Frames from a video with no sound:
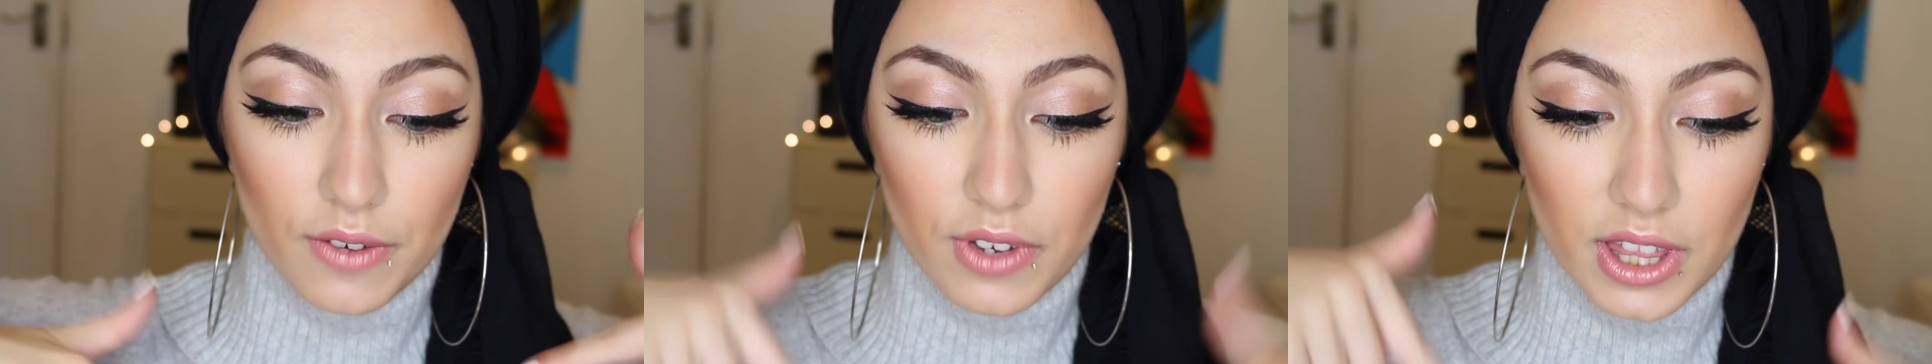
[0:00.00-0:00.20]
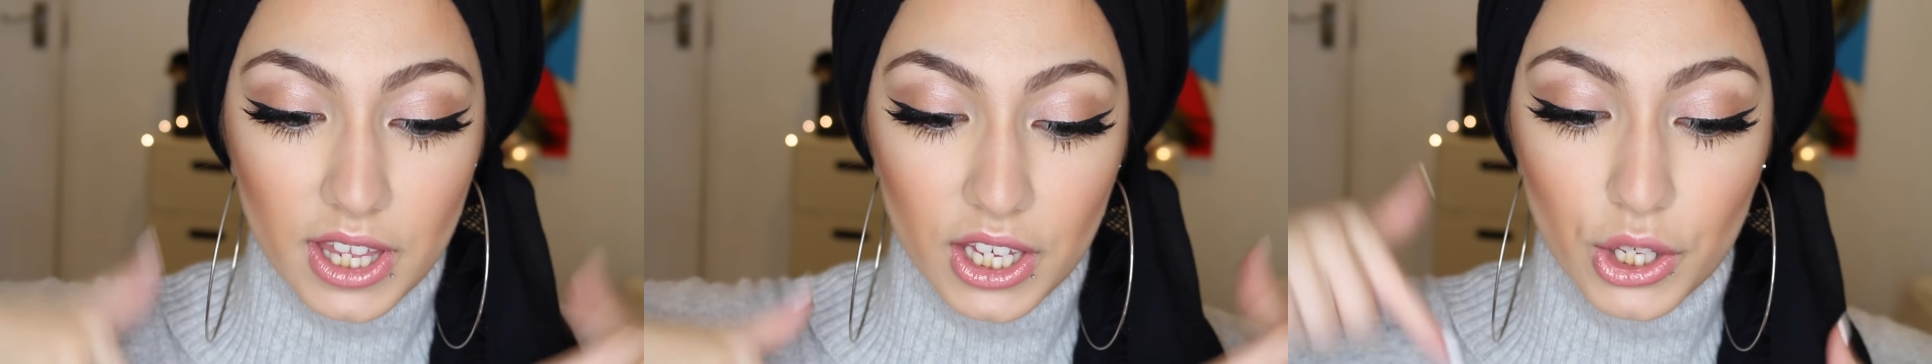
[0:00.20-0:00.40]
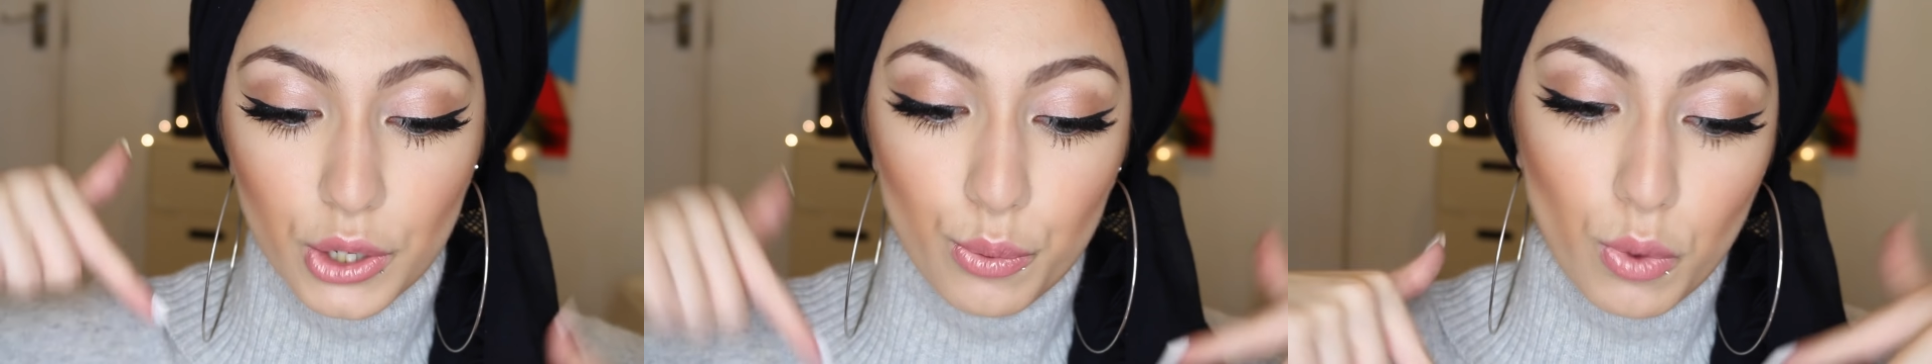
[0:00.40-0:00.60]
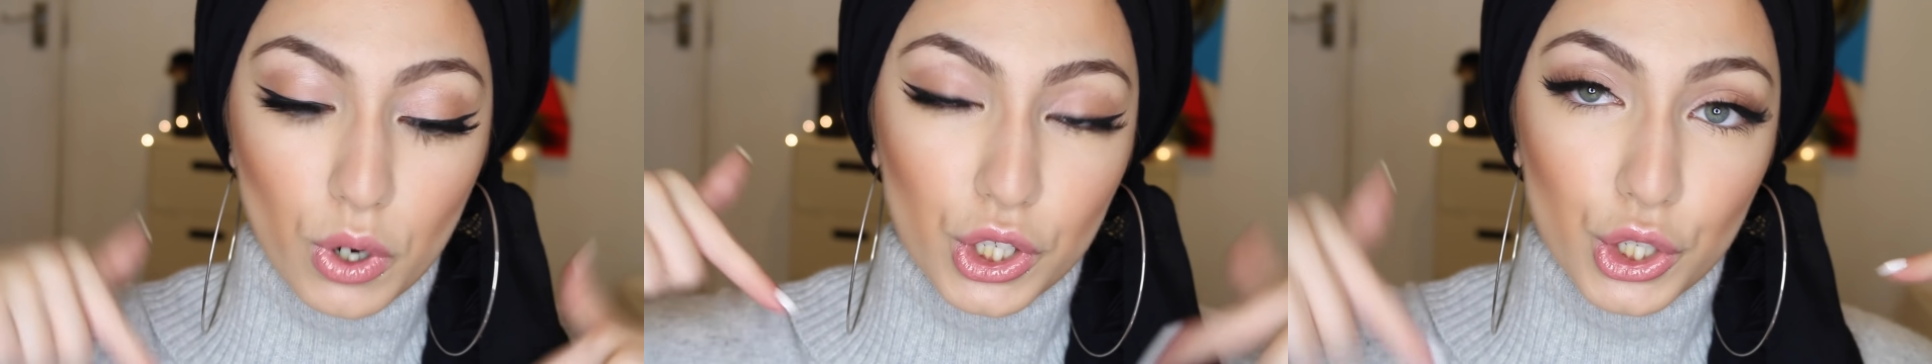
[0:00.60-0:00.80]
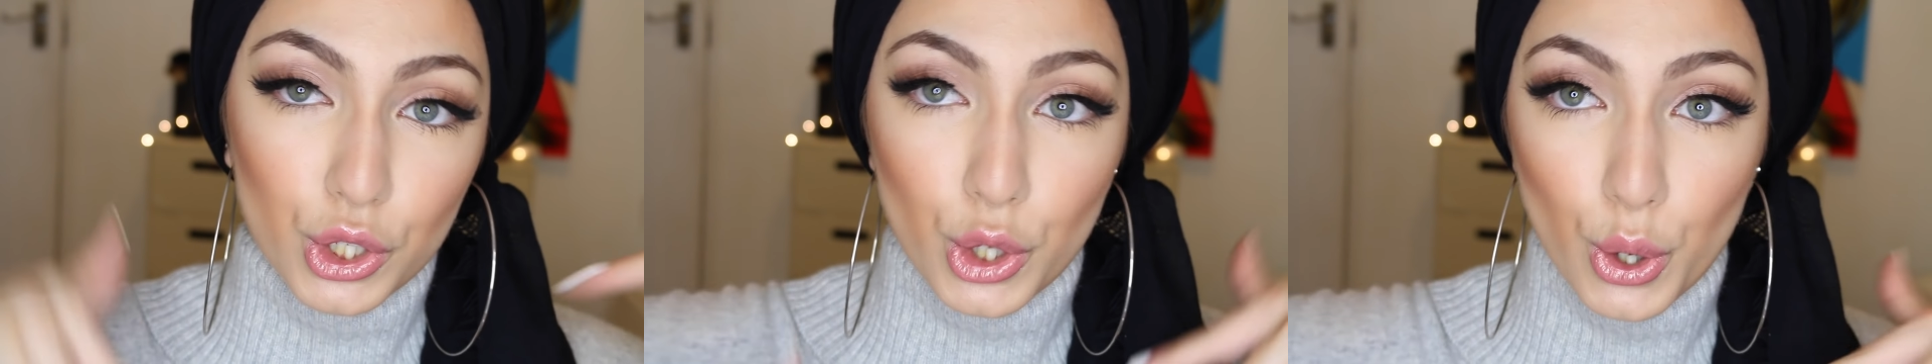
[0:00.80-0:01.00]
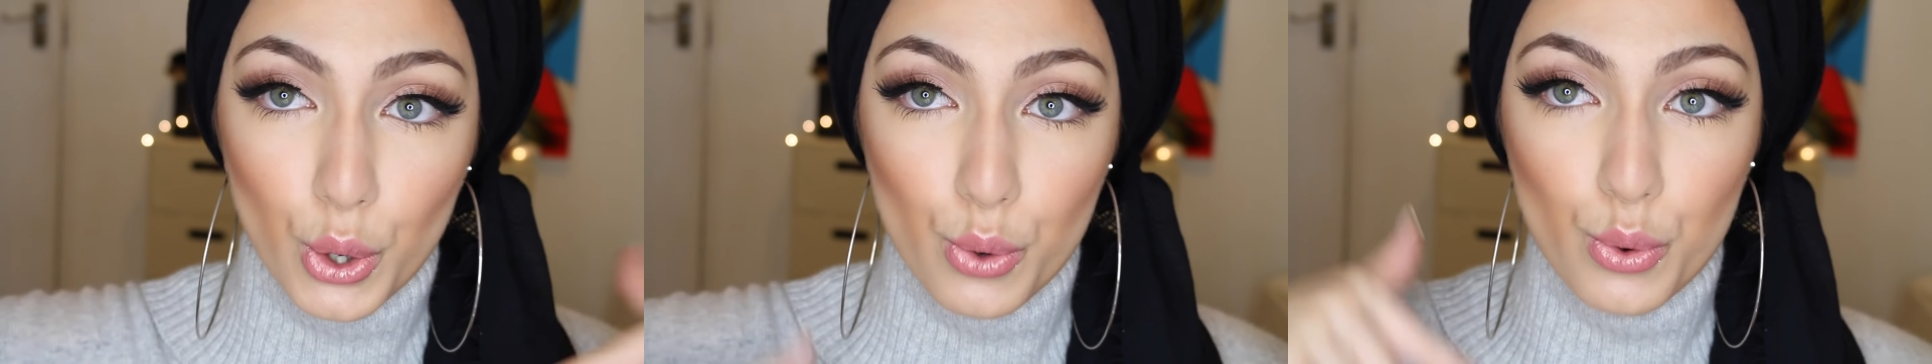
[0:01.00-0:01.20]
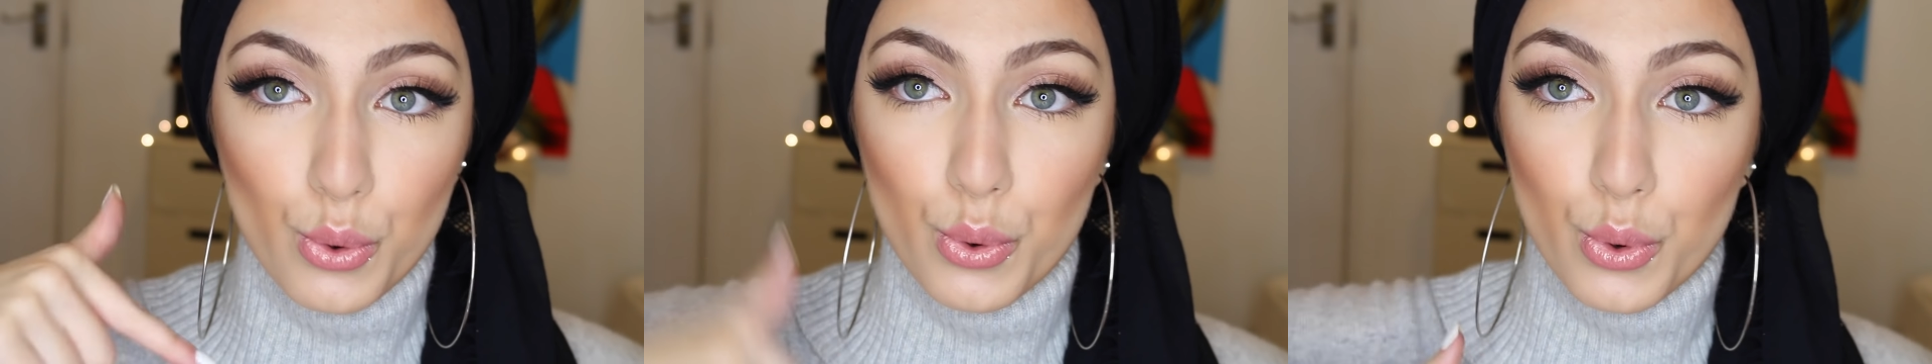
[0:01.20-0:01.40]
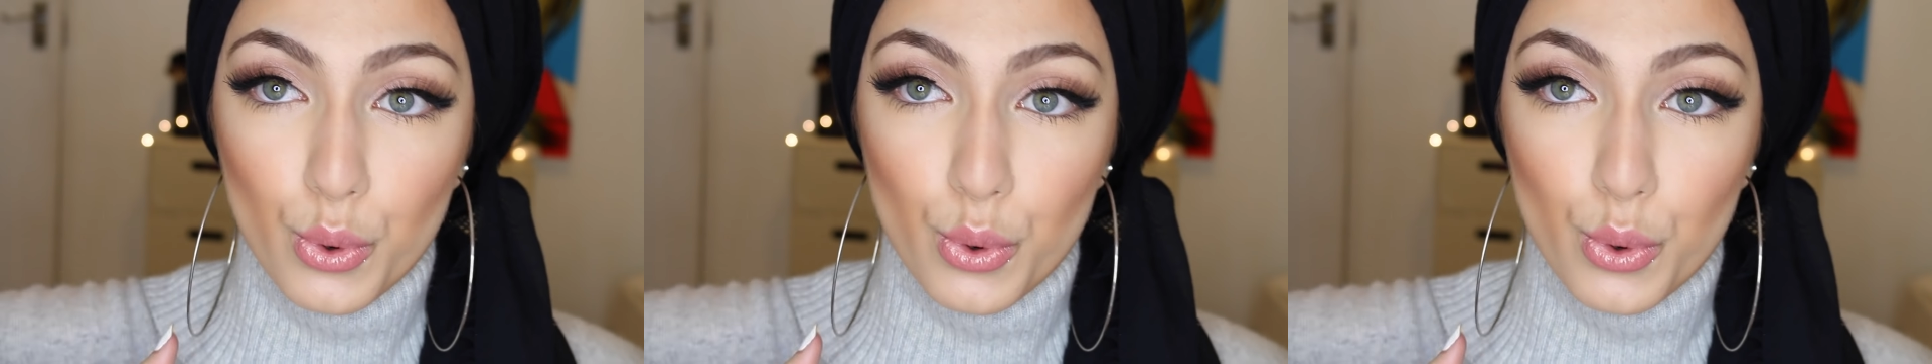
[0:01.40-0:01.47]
everything you want to know.